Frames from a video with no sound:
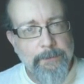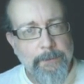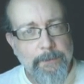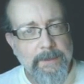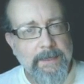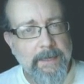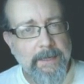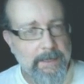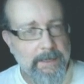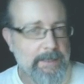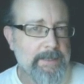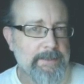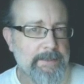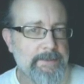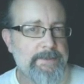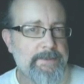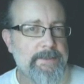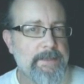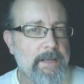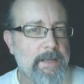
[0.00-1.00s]

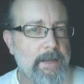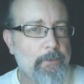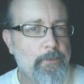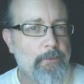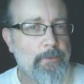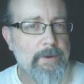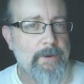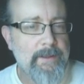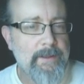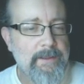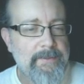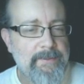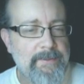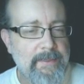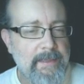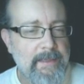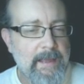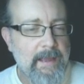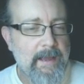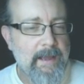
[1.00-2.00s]
because with
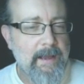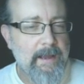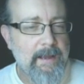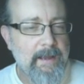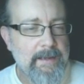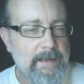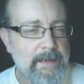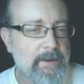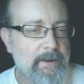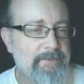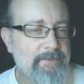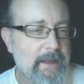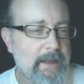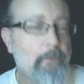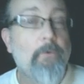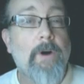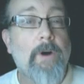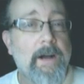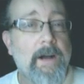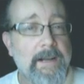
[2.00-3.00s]
if that
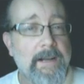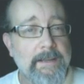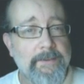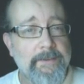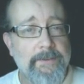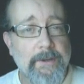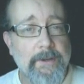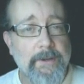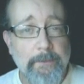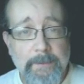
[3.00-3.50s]
was, there'd